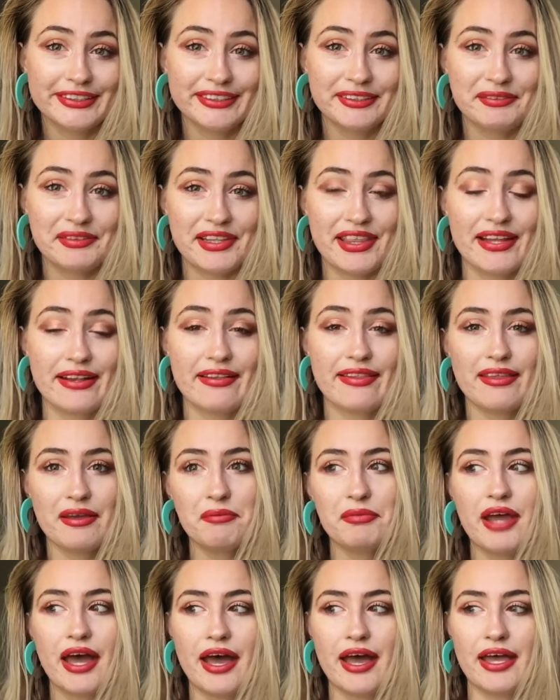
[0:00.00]
But then
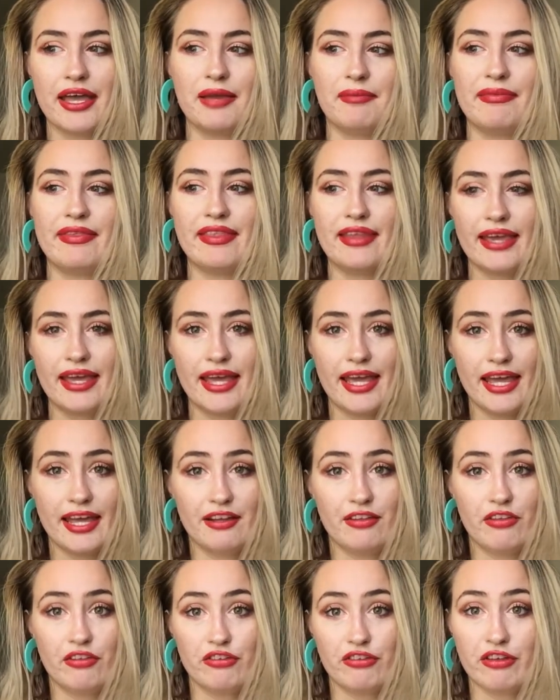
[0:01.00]
sometimes
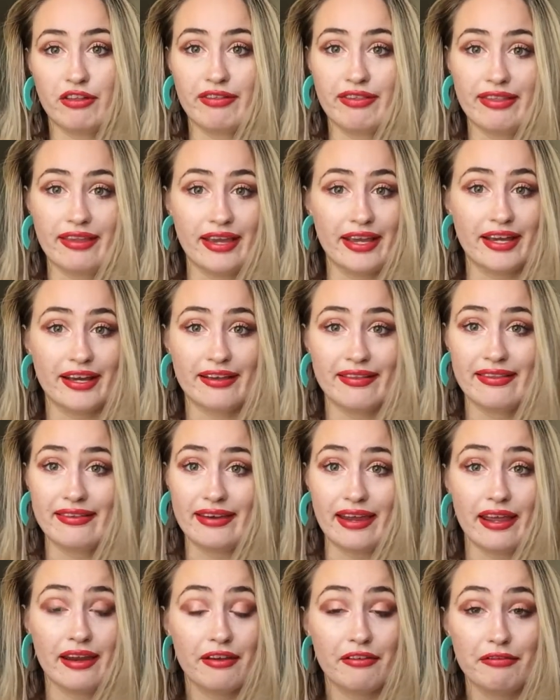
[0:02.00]
it's just a
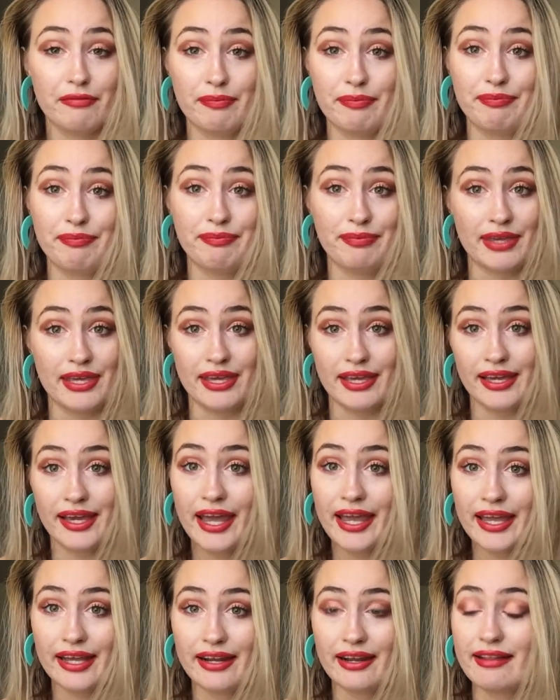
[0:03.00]
state of
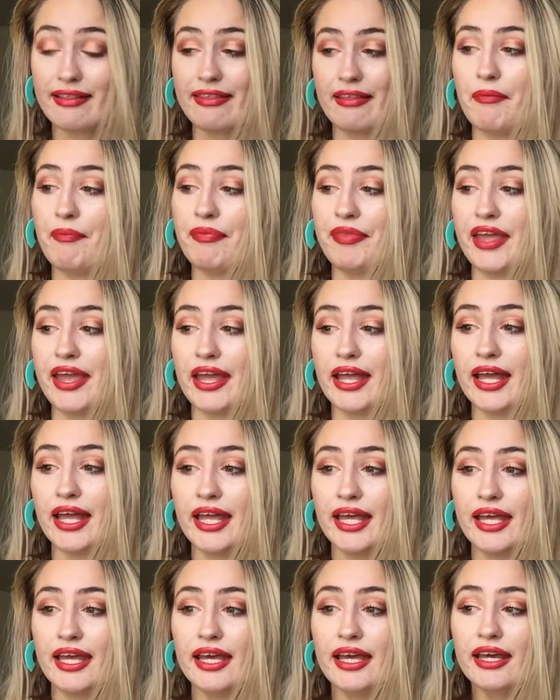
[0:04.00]
being, and it's something
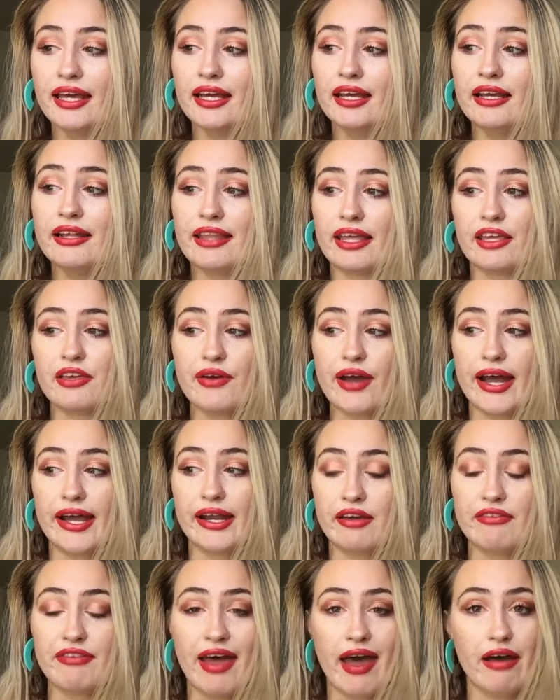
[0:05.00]
that you kind
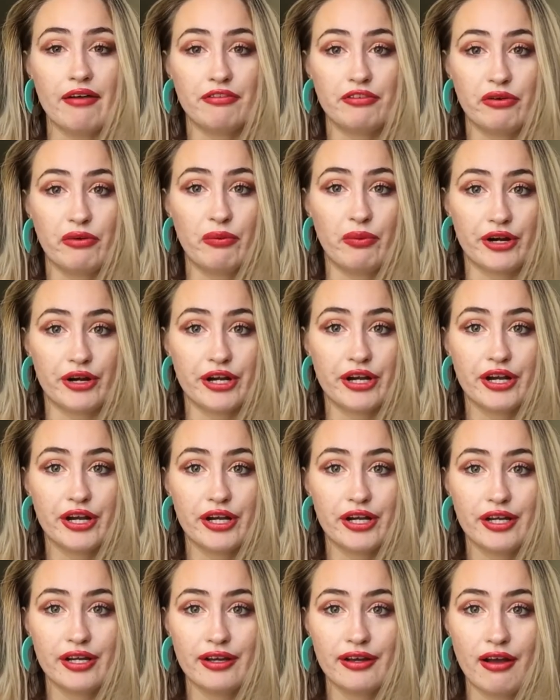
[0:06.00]
of have to work
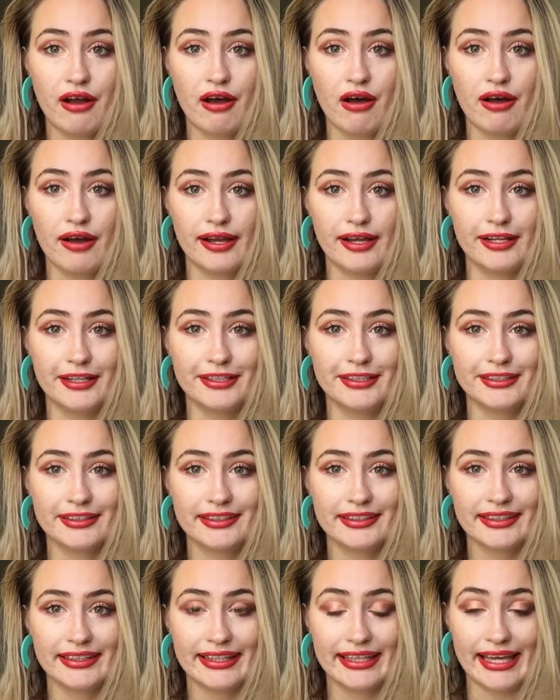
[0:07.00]
on
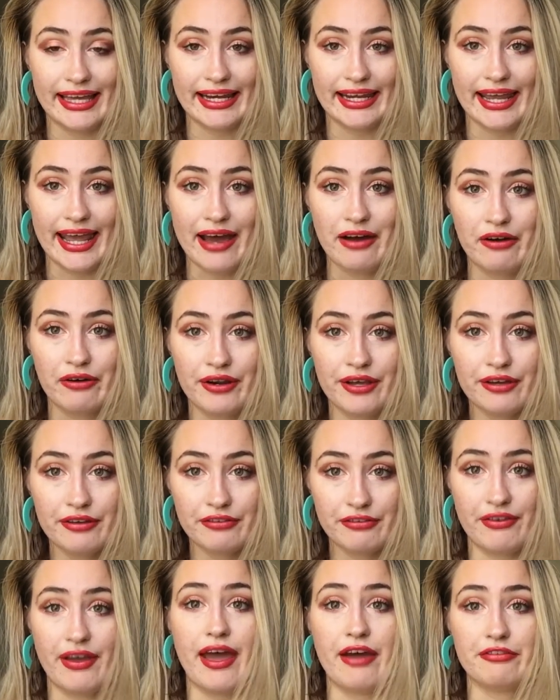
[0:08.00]
getting out of
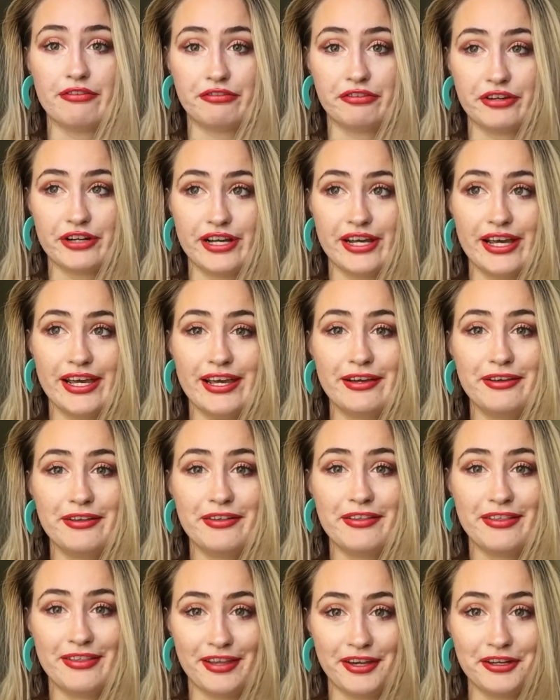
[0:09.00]
every
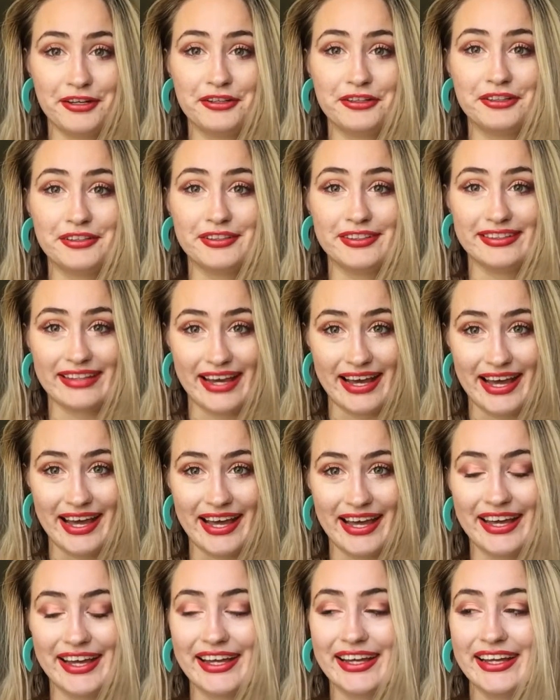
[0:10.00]
single
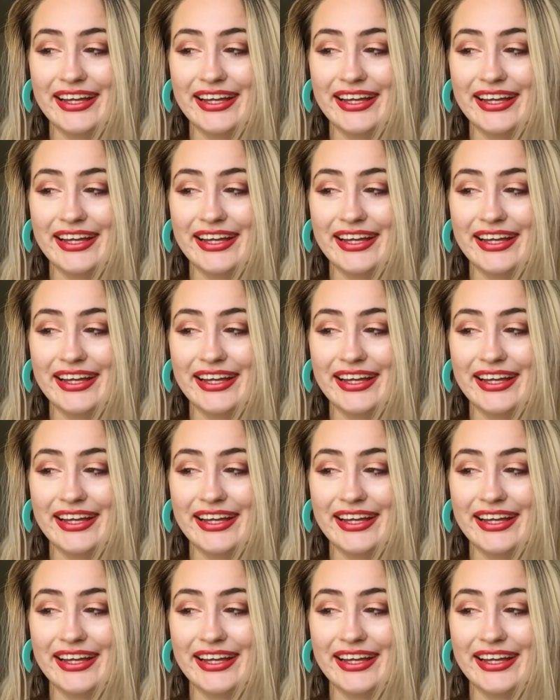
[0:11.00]
day.